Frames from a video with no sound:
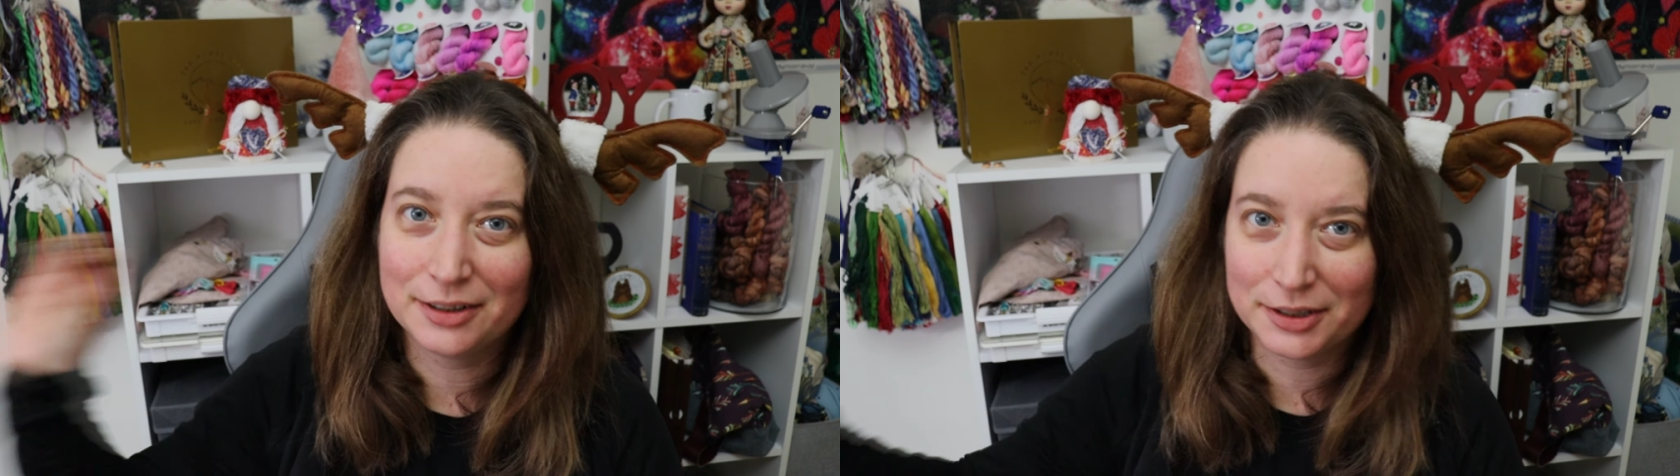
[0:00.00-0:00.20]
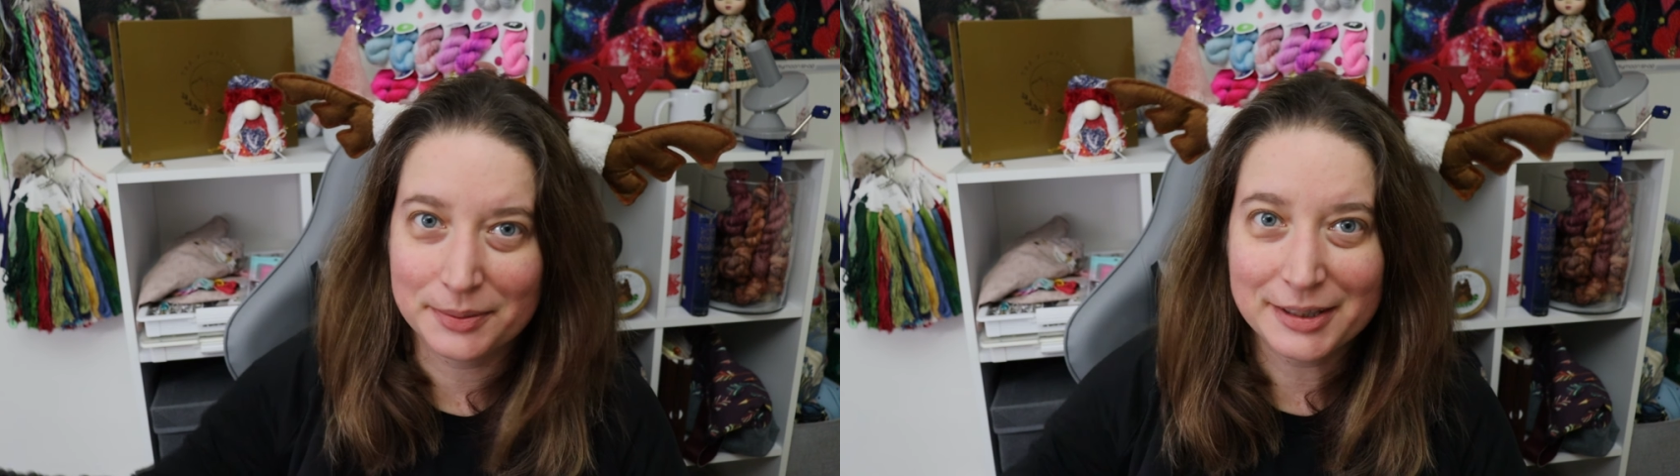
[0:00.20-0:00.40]

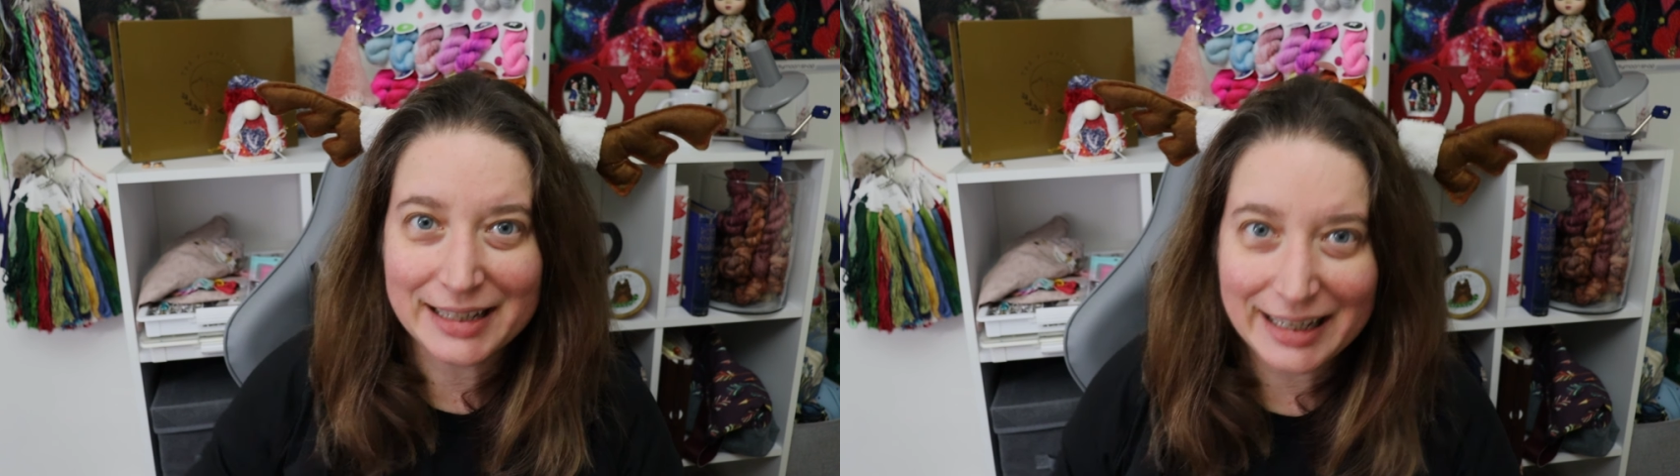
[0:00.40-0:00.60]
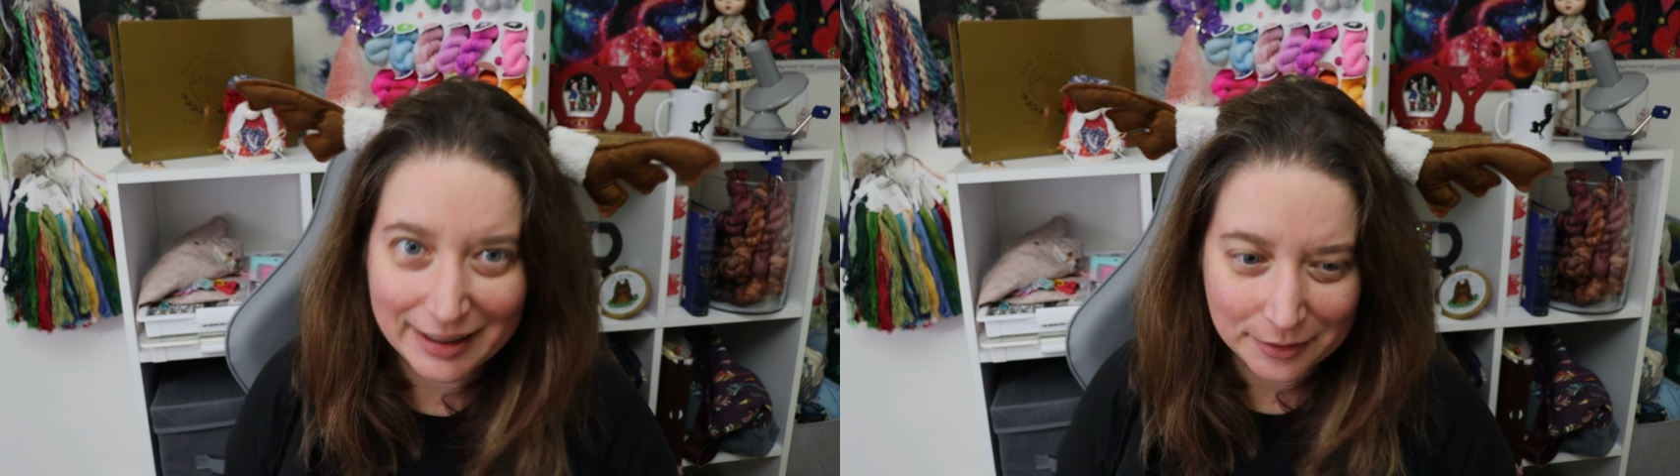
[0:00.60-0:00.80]
Christmas
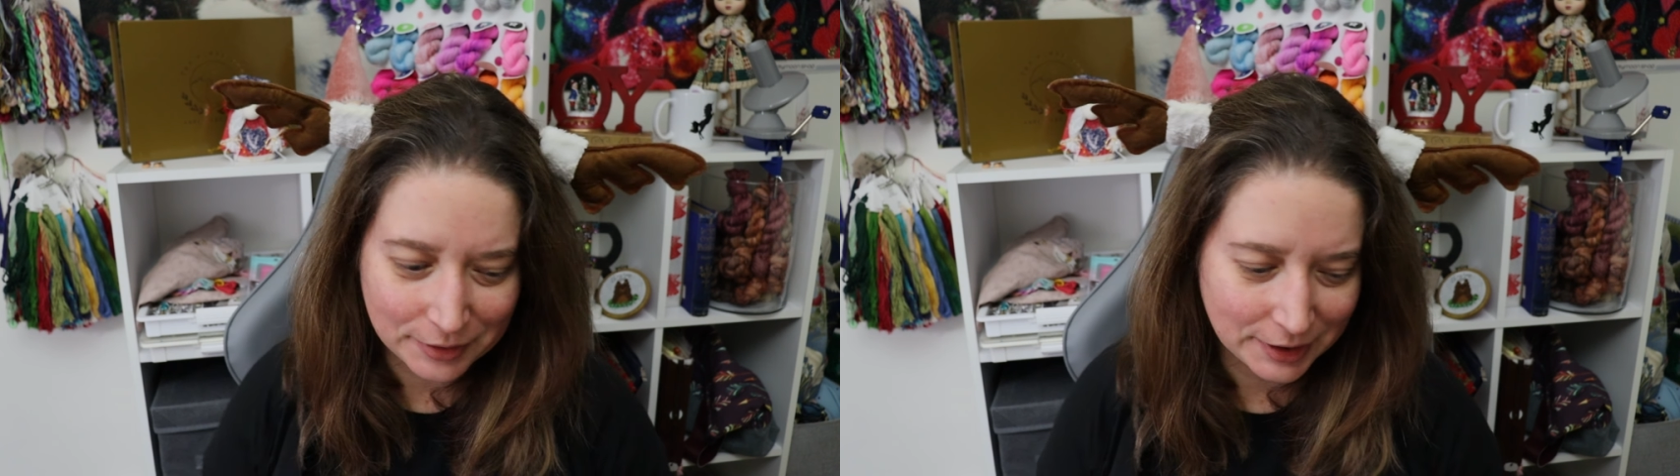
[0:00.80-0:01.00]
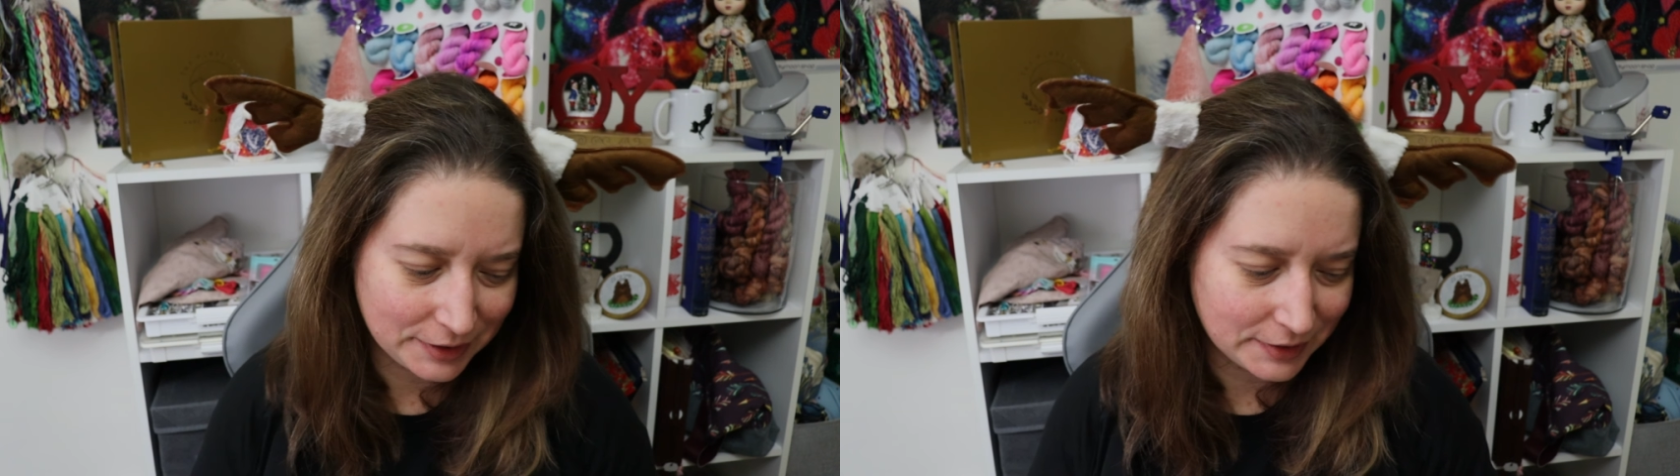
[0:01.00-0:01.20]
Eve.
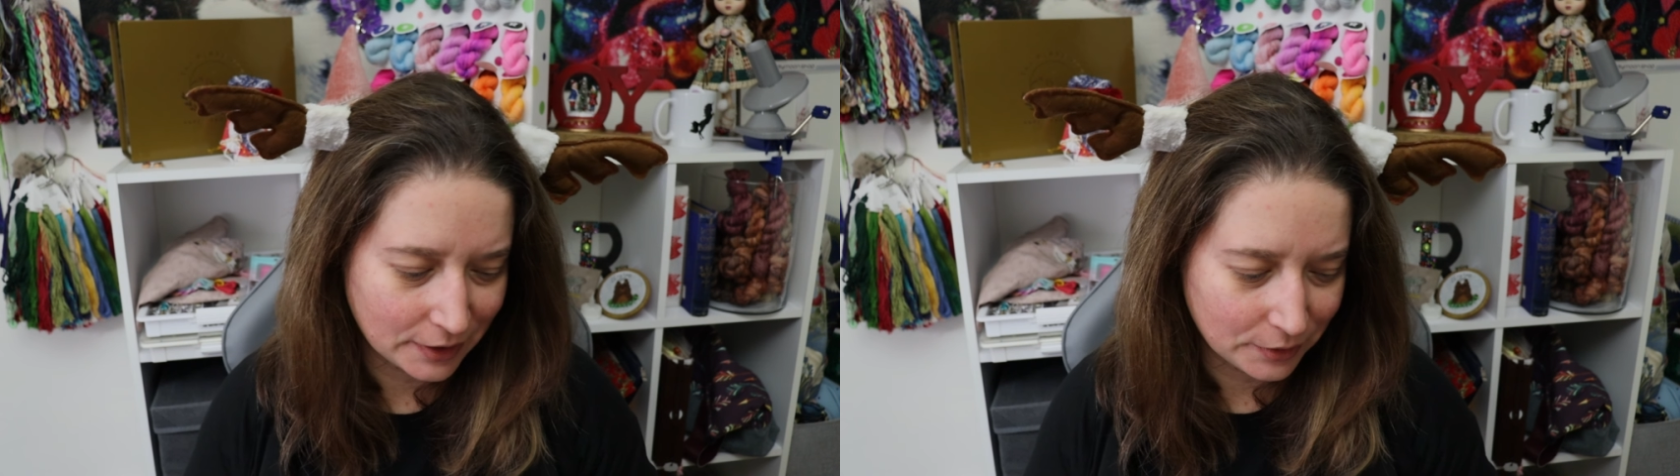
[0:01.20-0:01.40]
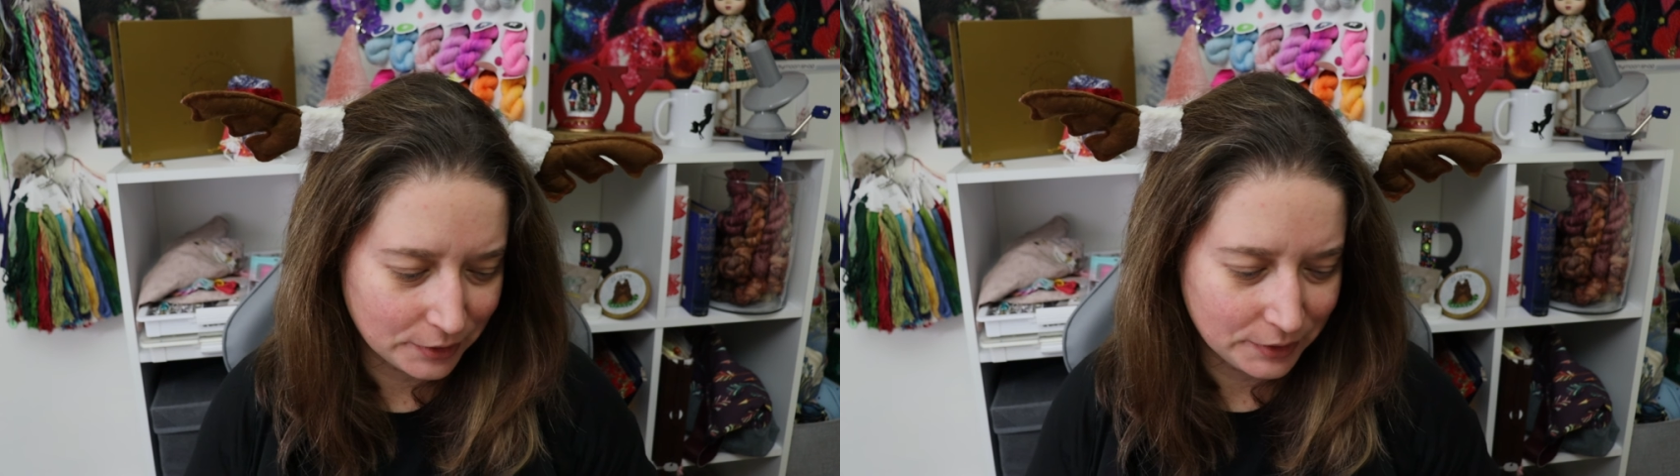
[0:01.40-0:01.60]

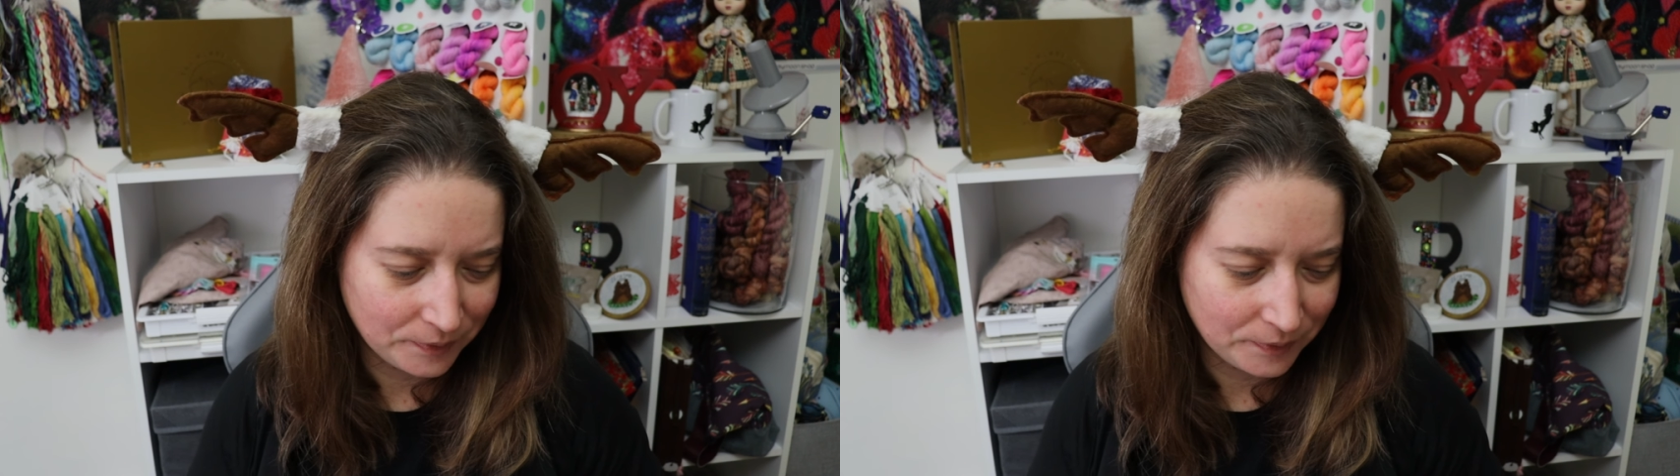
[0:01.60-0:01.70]
So,